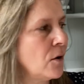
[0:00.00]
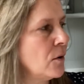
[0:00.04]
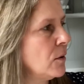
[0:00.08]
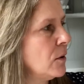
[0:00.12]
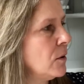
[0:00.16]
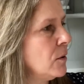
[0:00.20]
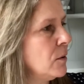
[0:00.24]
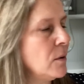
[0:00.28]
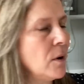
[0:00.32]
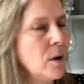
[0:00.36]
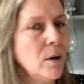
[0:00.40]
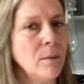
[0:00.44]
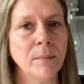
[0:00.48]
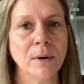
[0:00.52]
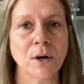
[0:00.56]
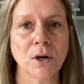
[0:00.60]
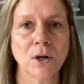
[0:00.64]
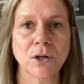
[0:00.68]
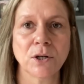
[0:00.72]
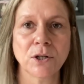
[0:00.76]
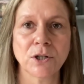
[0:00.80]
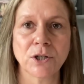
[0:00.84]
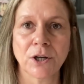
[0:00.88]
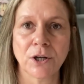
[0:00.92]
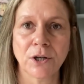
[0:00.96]
oh, what am I
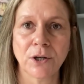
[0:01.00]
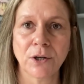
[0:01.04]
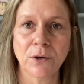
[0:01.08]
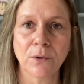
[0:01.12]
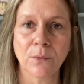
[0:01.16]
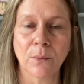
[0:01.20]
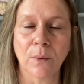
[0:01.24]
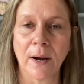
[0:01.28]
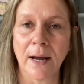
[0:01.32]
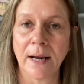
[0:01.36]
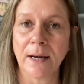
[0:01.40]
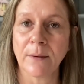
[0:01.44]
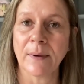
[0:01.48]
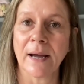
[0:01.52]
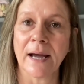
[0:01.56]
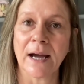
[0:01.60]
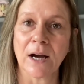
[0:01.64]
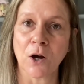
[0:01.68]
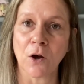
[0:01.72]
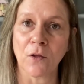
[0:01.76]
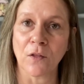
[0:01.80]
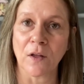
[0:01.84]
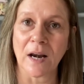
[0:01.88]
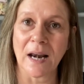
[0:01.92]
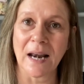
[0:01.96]
going to do? Anyway, I
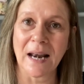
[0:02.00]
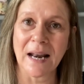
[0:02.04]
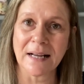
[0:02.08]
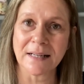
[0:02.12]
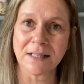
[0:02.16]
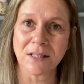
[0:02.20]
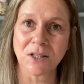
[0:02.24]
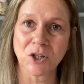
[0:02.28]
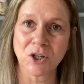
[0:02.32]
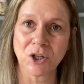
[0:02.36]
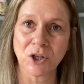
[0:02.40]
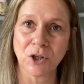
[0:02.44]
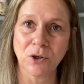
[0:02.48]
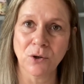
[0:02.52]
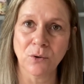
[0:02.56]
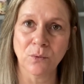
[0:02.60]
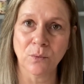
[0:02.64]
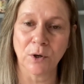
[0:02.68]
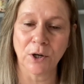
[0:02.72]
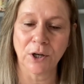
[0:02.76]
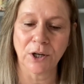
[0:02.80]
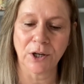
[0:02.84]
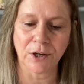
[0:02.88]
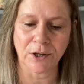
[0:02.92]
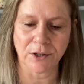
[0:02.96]
got the last 2
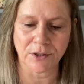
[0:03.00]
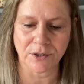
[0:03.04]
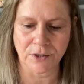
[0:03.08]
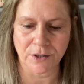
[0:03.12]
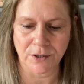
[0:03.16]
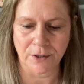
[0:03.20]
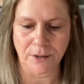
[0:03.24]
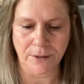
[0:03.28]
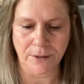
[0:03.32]
words,